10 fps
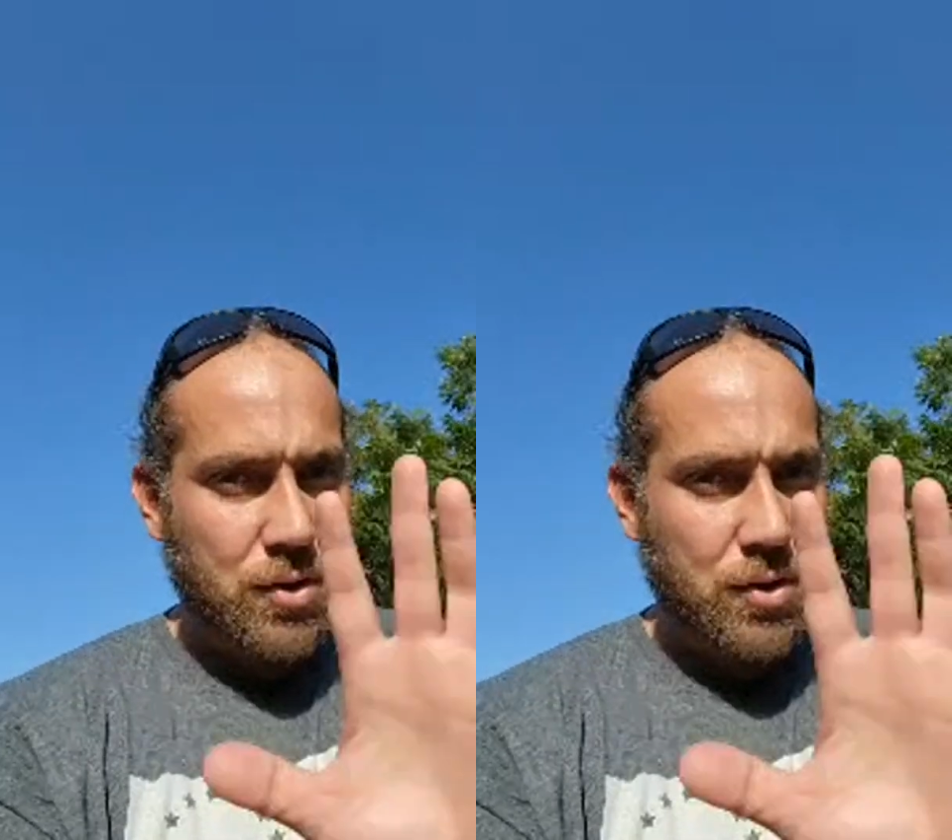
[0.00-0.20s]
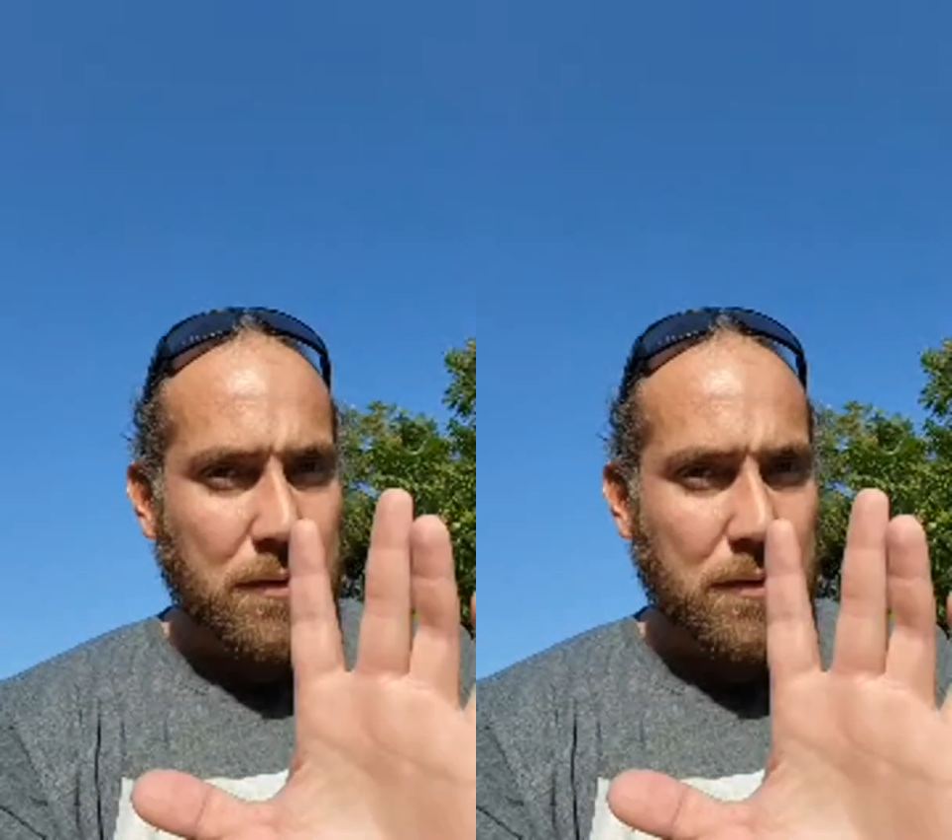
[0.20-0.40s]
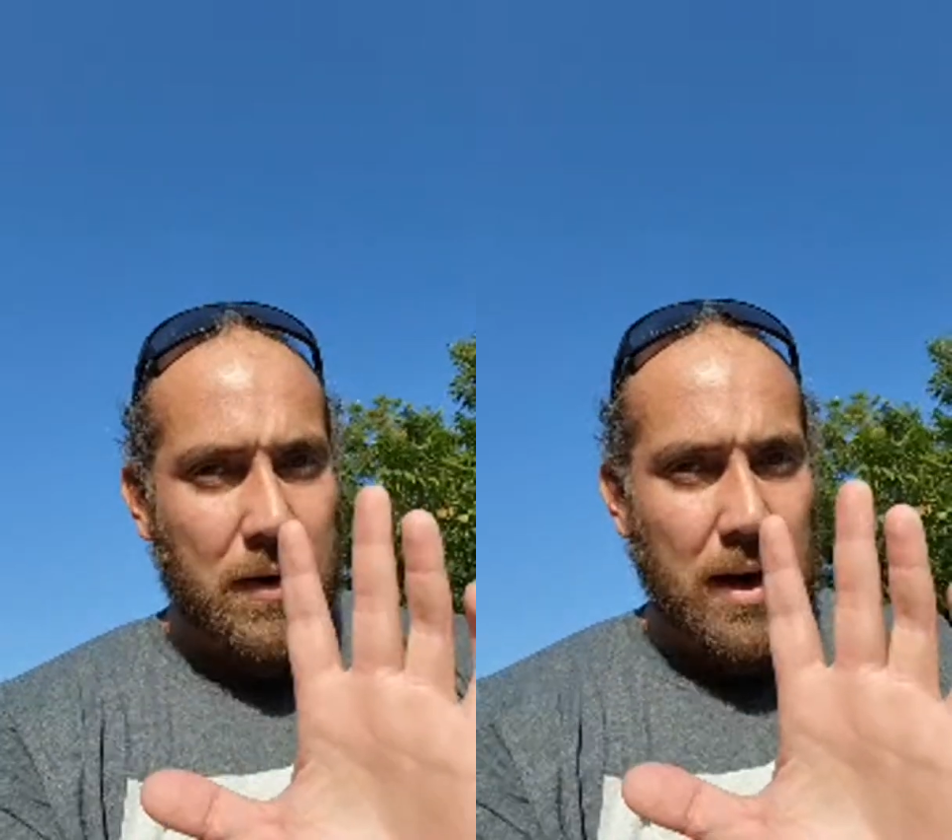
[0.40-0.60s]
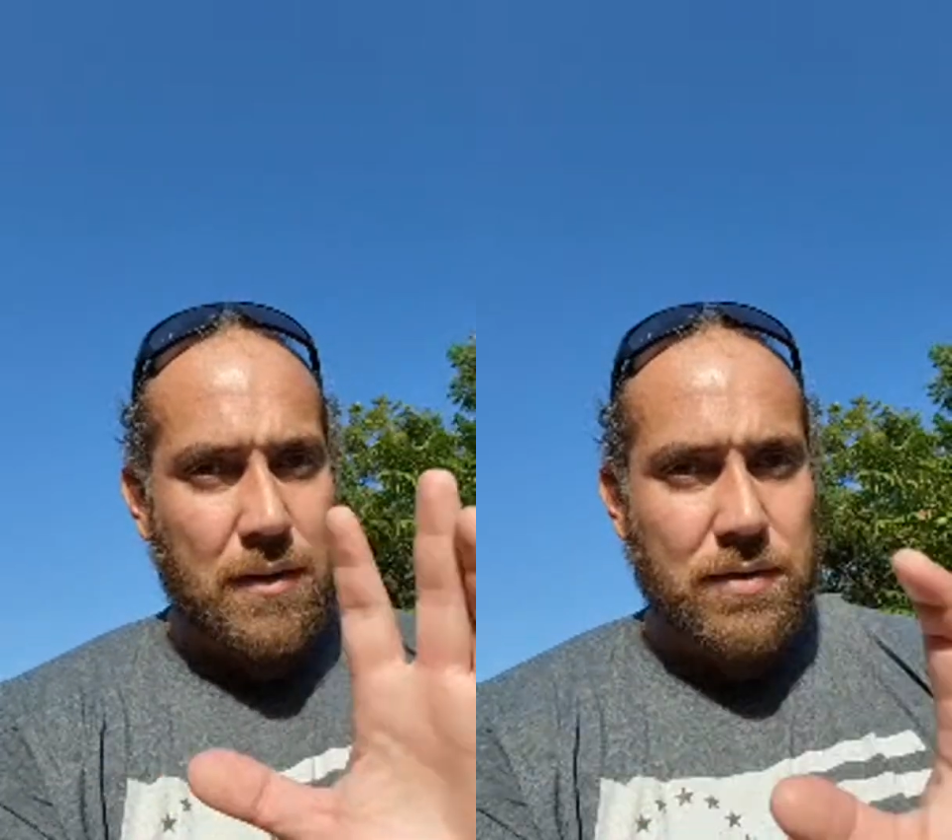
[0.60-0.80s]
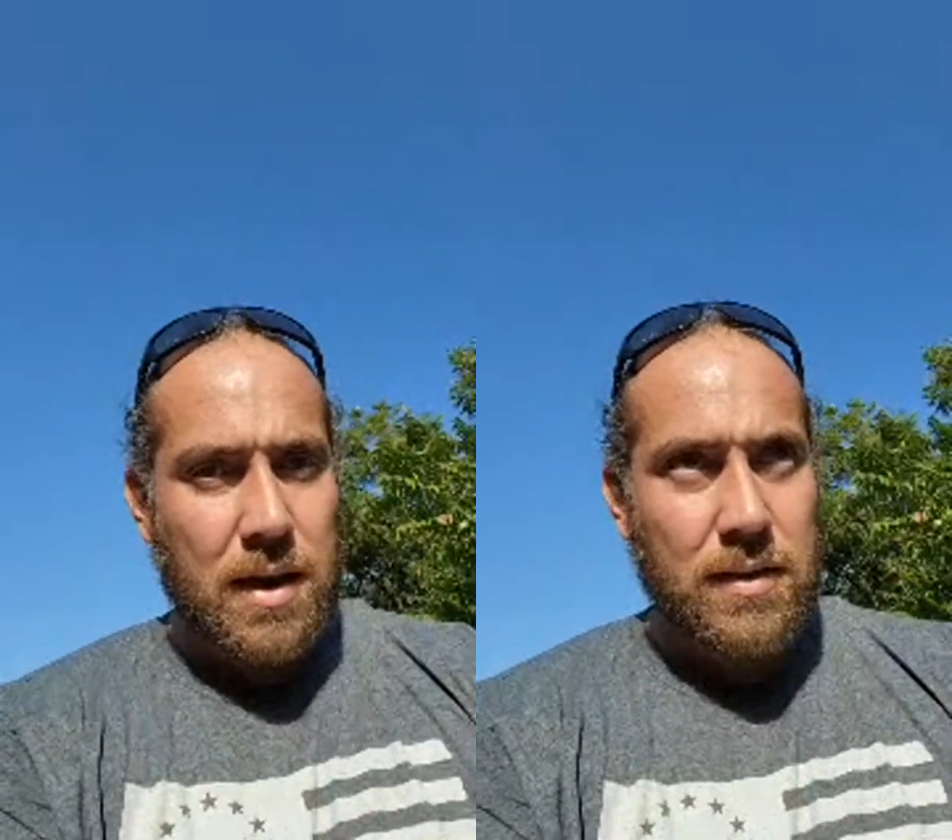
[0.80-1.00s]
just the
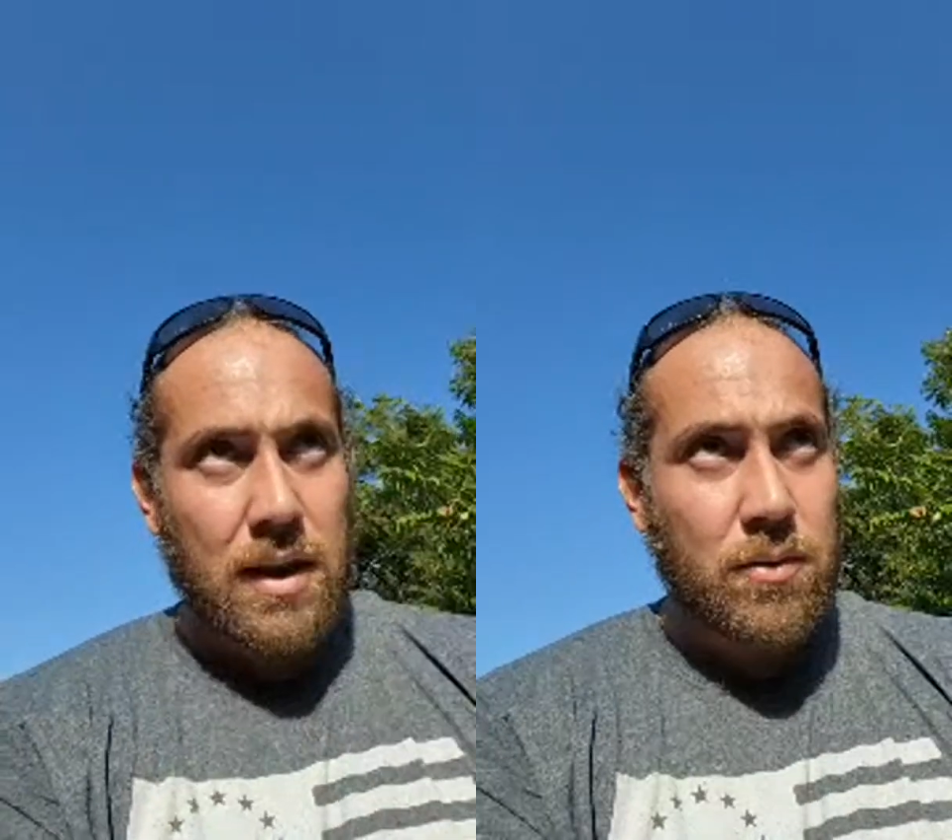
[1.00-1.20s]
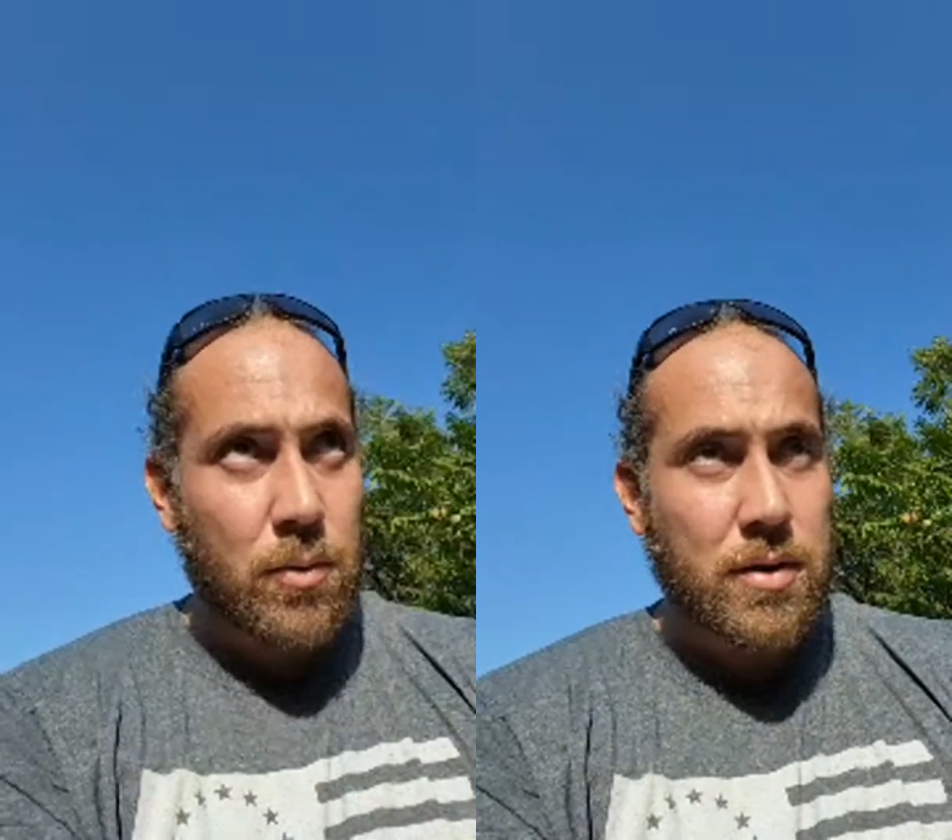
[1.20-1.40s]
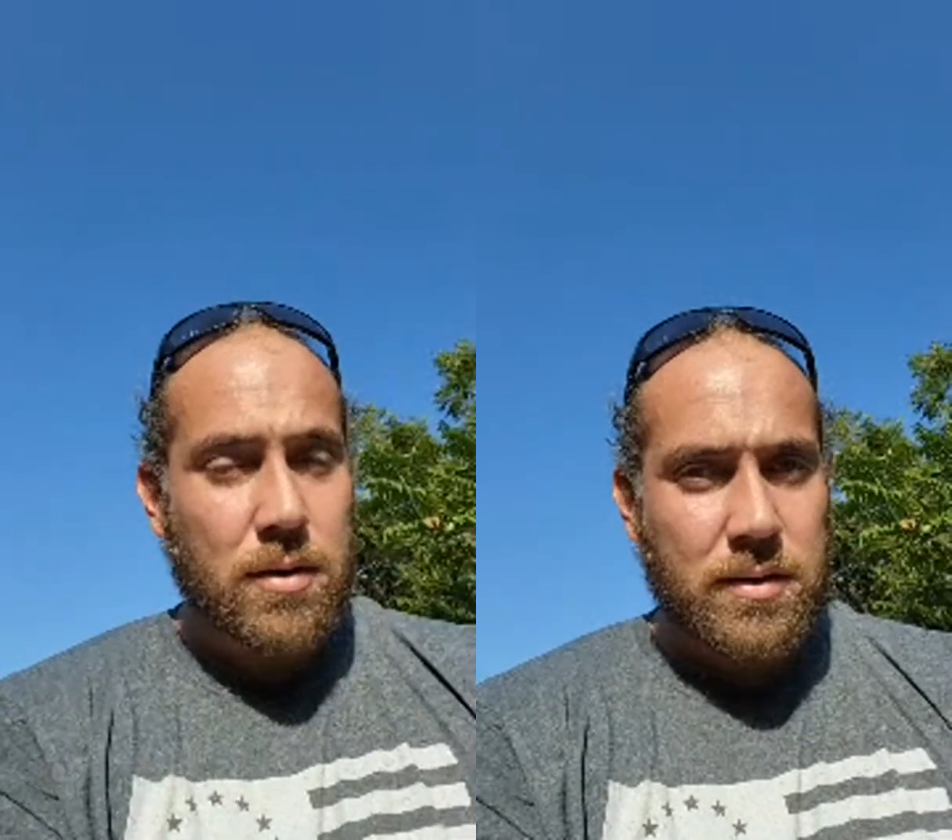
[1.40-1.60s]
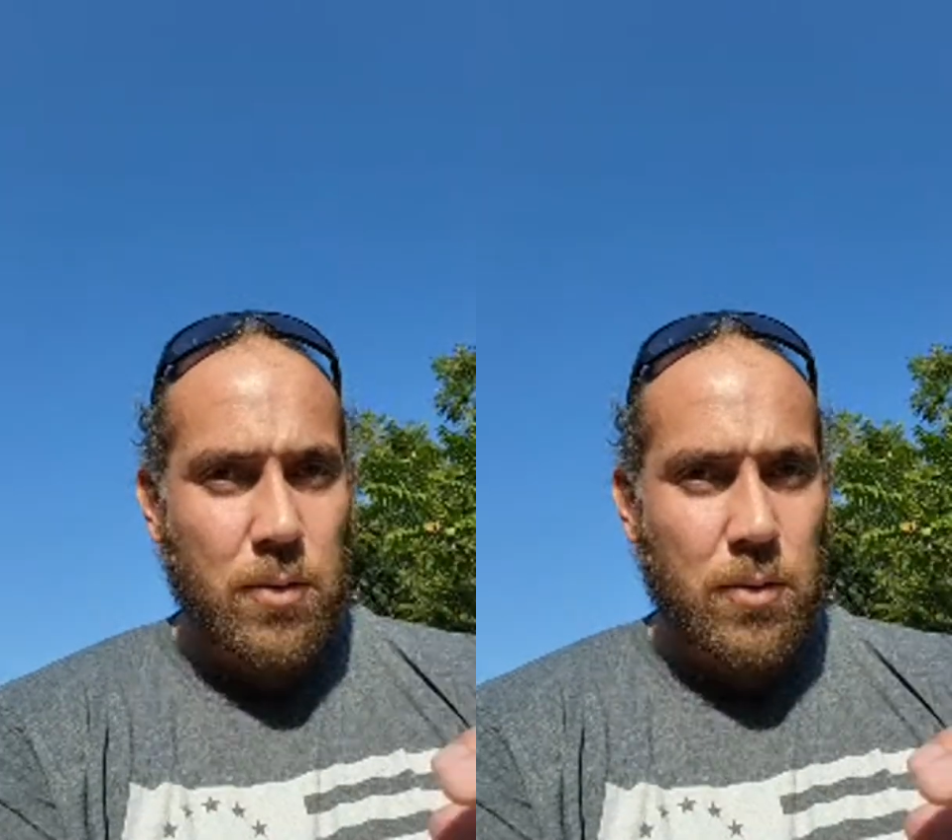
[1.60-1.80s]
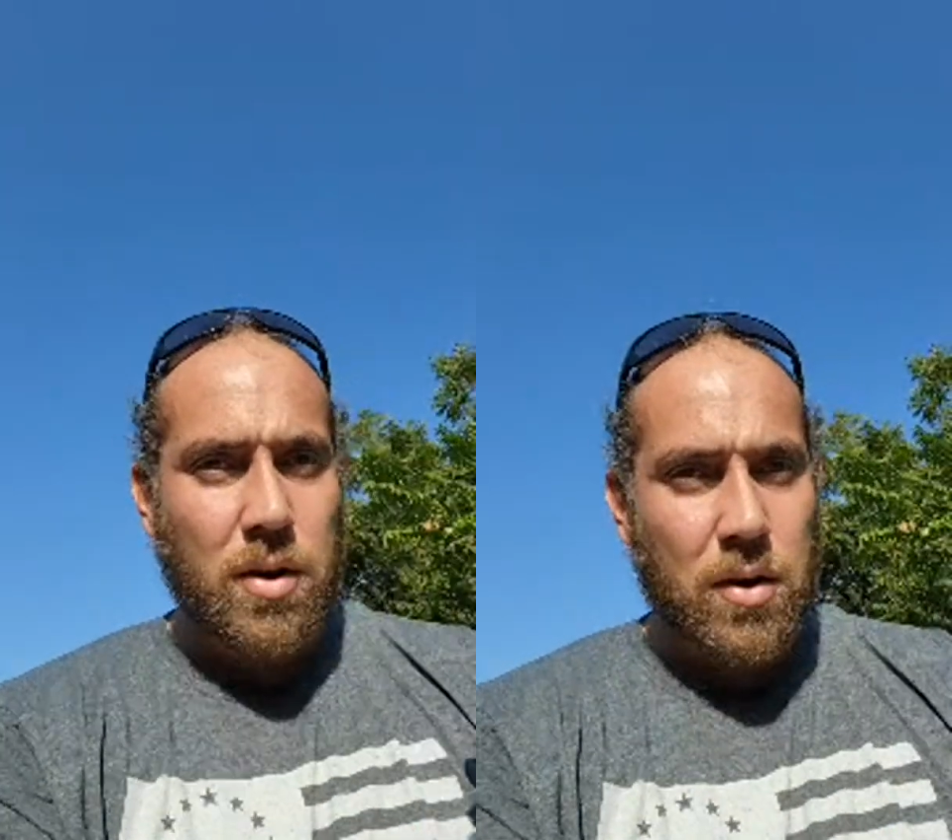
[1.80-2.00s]
5 that were